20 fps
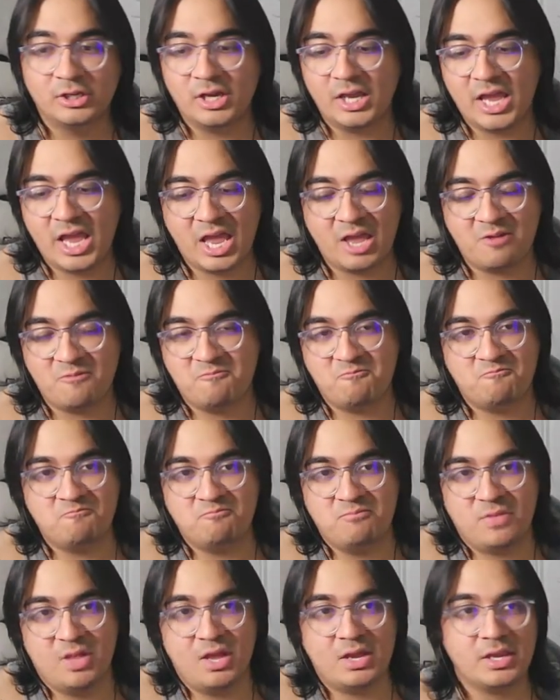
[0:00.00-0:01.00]
And
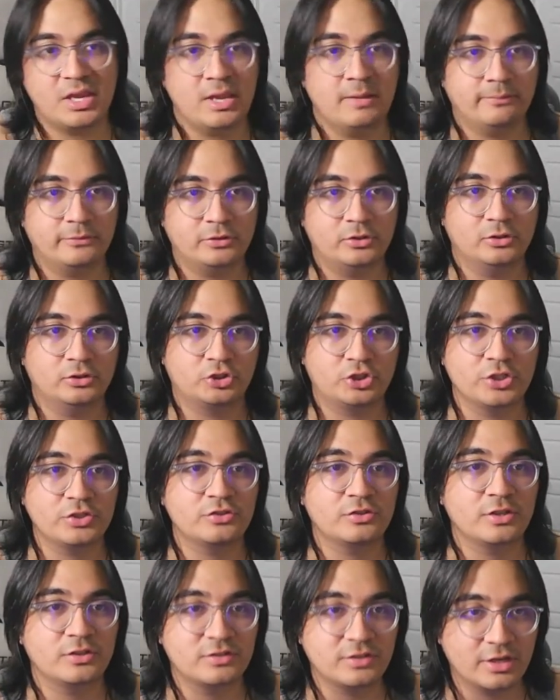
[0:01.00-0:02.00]
again, just
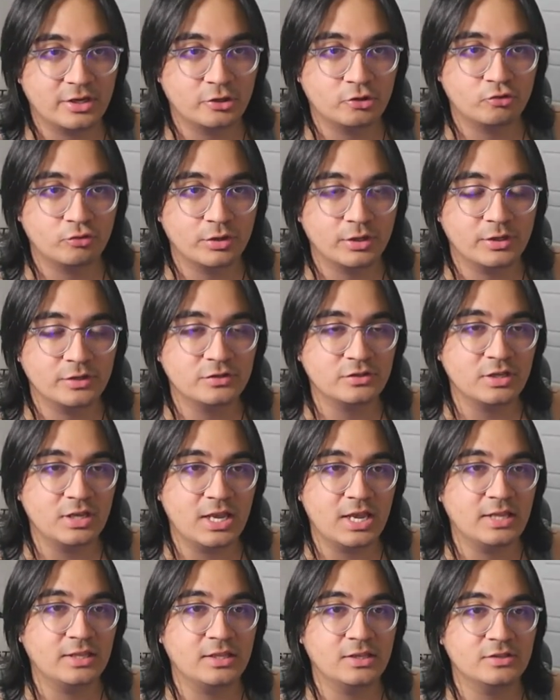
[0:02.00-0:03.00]
like San Andreas,
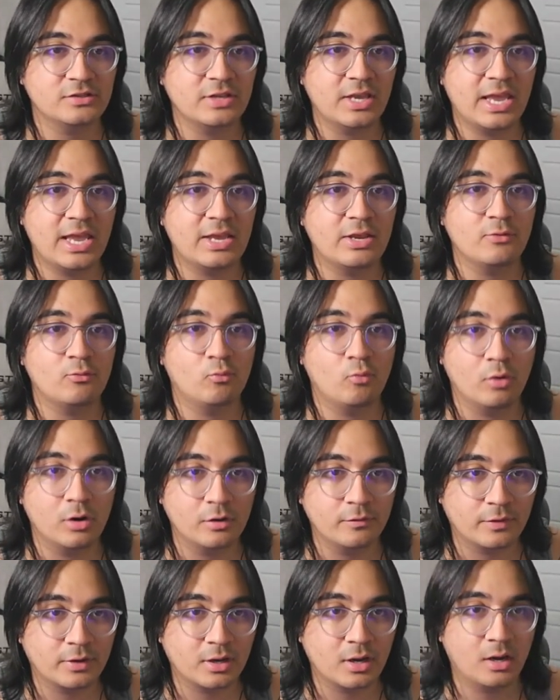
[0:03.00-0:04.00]
it is a one
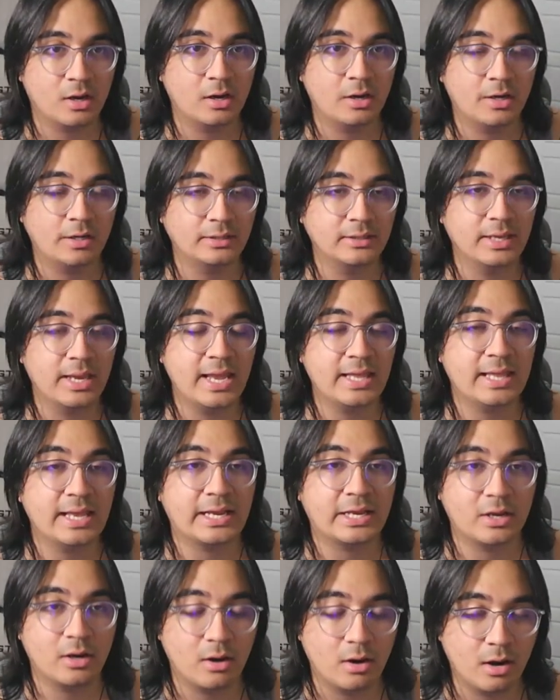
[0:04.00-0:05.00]
of a kind and
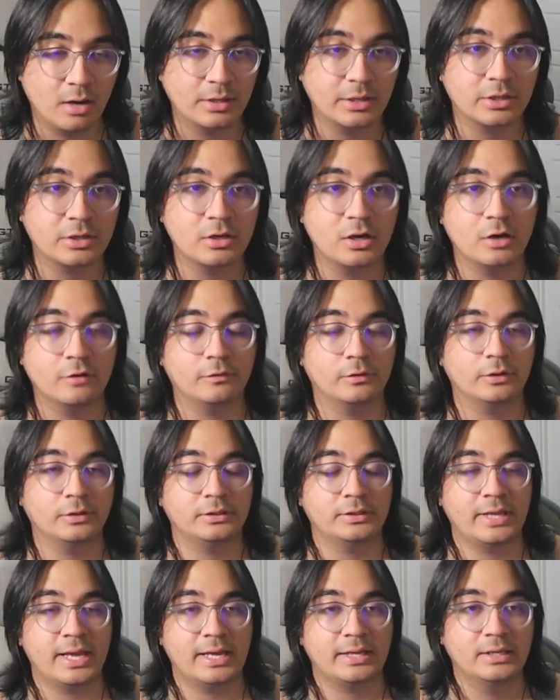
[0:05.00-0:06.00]
iconic cover
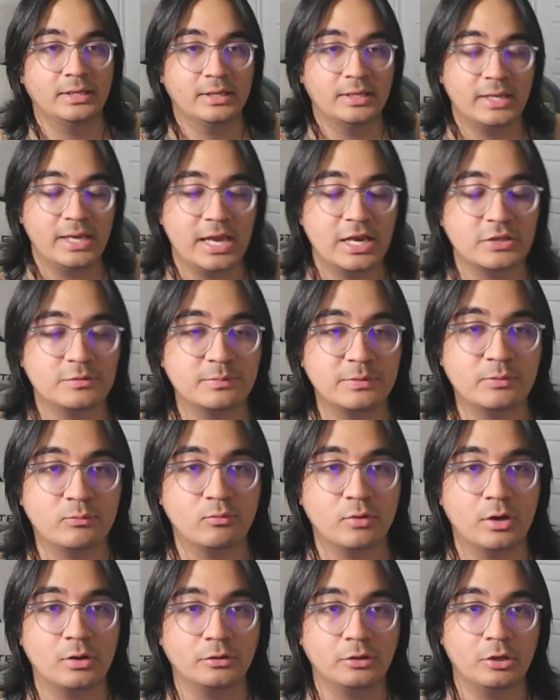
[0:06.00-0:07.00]
that has been
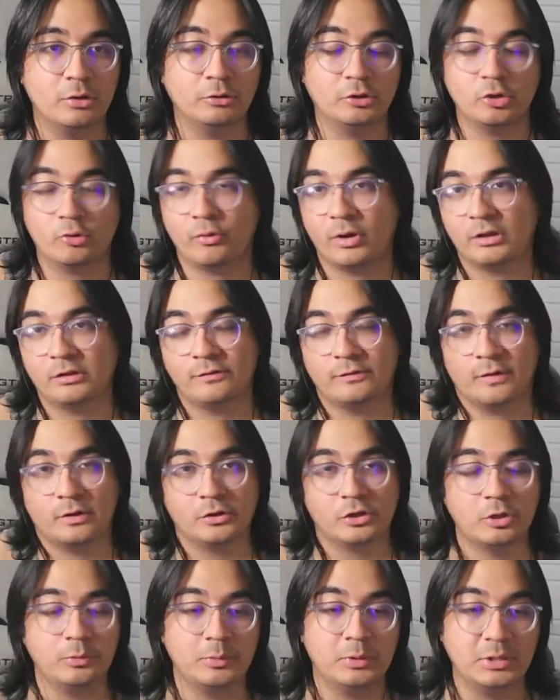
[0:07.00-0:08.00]
well known in the Grand Theft Auto
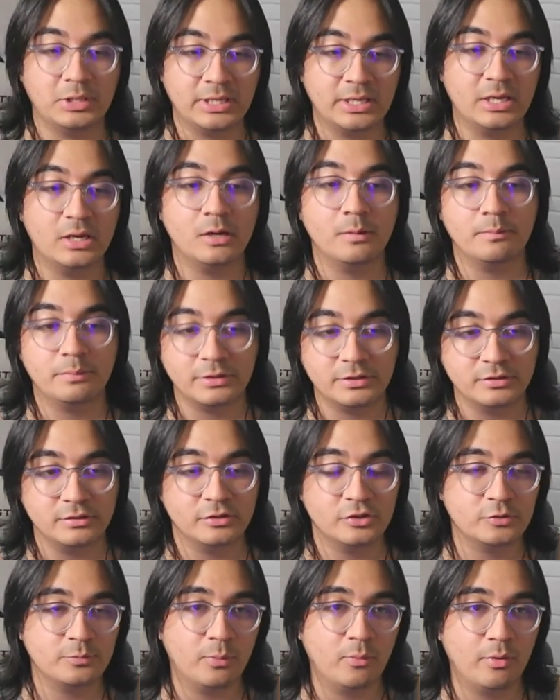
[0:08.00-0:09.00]
community up until
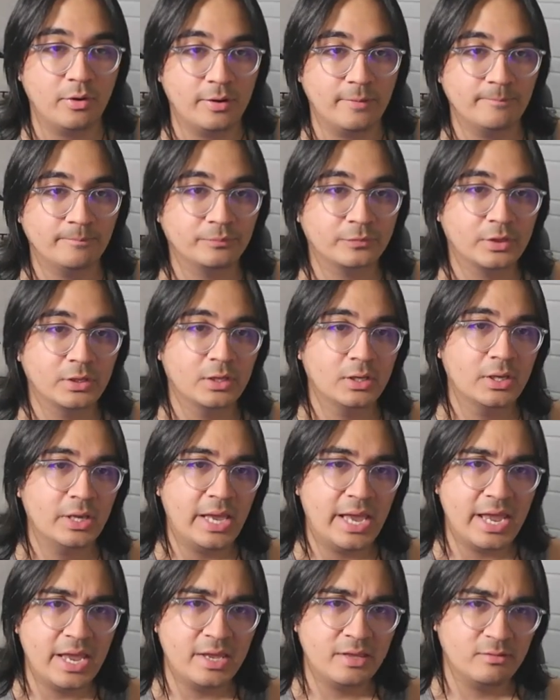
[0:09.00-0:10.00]
this point.
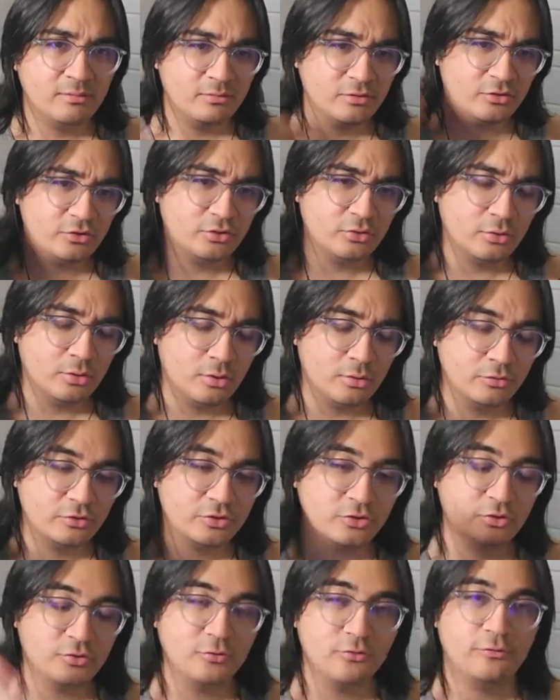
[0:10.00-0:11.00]
And to
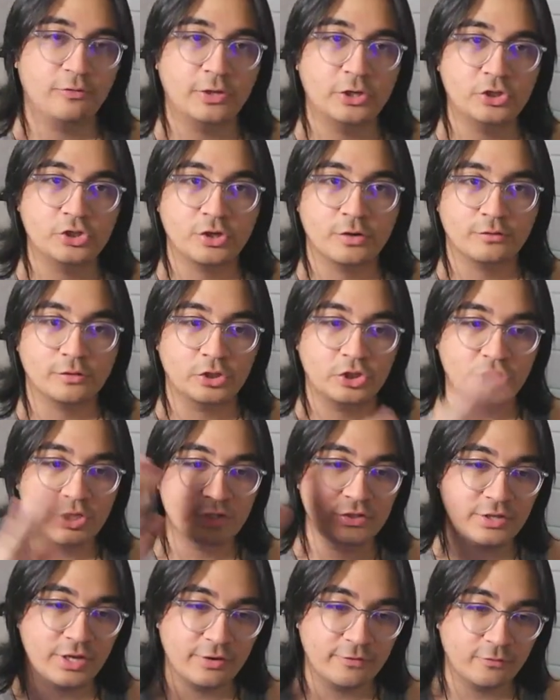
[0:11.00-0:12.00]
also finish off the
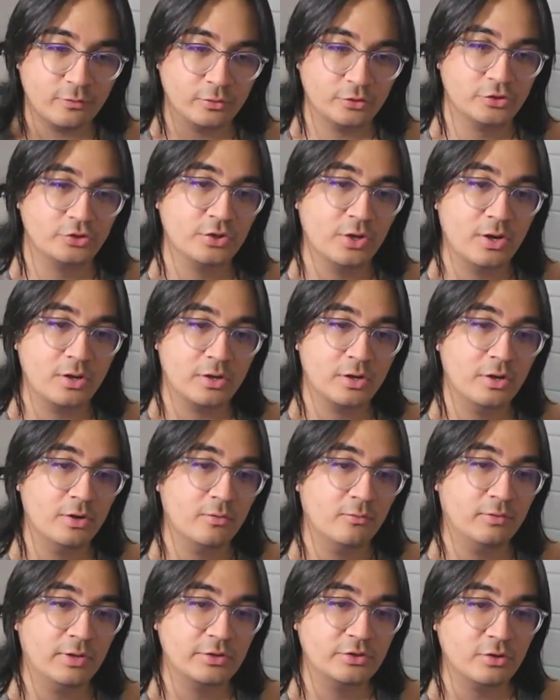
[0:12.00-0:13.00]
GTA 4 saga,
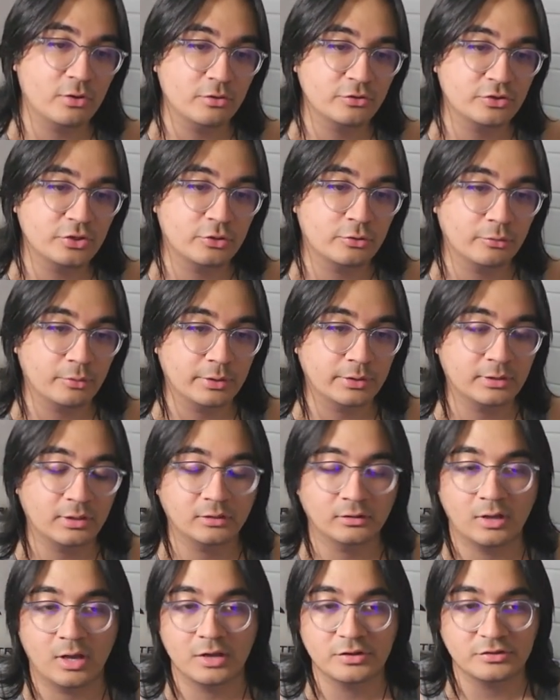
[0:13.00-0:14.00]
let's also throw in the
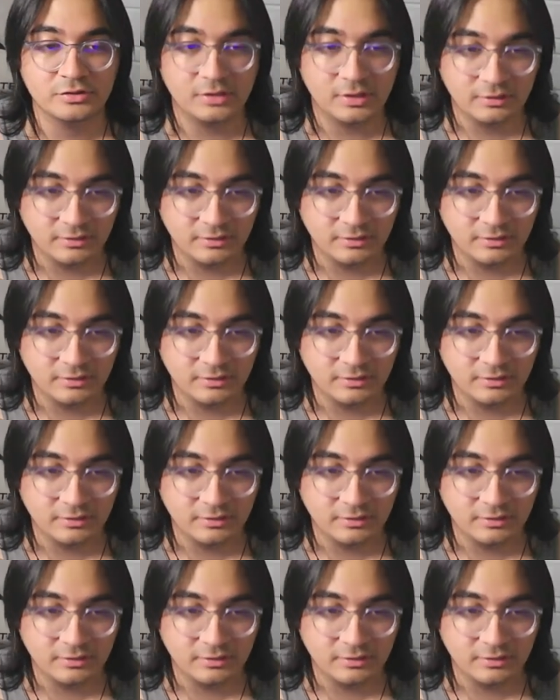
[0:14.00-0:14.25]
Lost in the